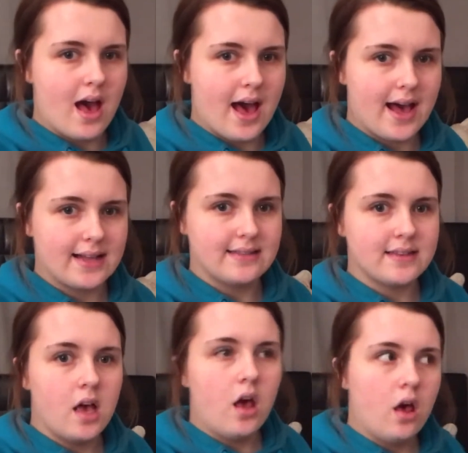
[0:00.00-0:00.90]
And
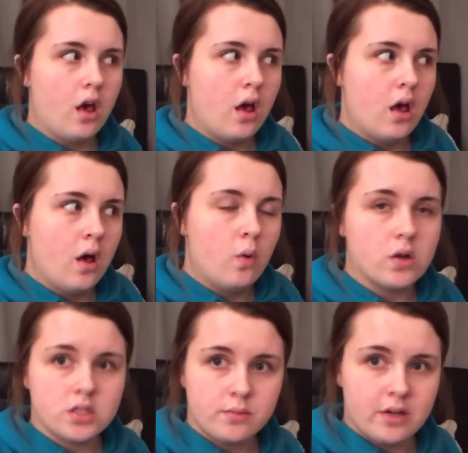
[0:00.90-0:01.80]

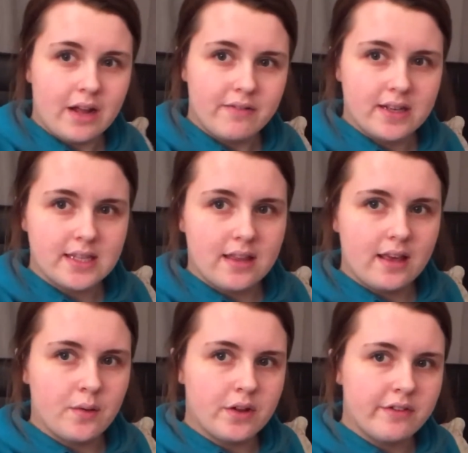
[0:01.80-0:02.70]
watch something on Netflix, I
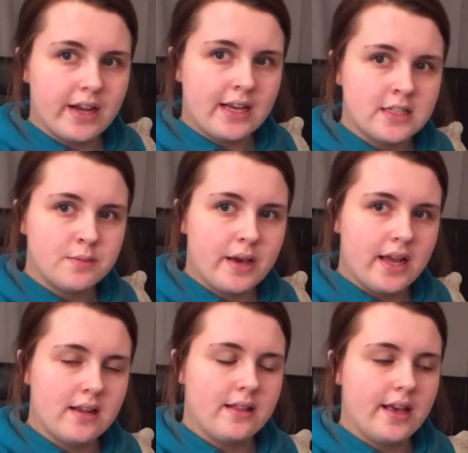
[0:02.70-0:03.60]
think, whenever I get into
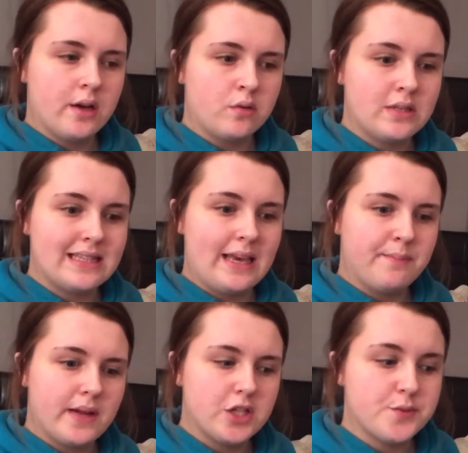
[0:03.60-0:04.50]
bed, and then go to sleep.
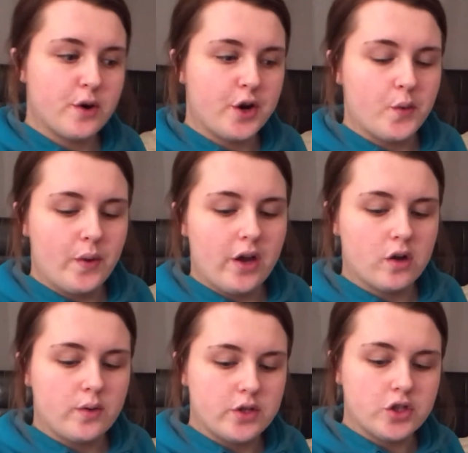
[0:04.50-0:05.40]
And tomorrow we are
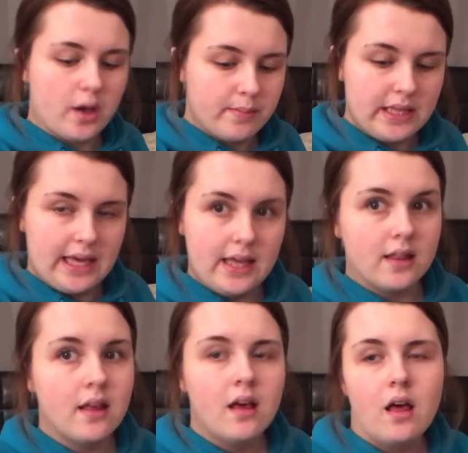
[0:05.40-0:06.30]
going shopping again.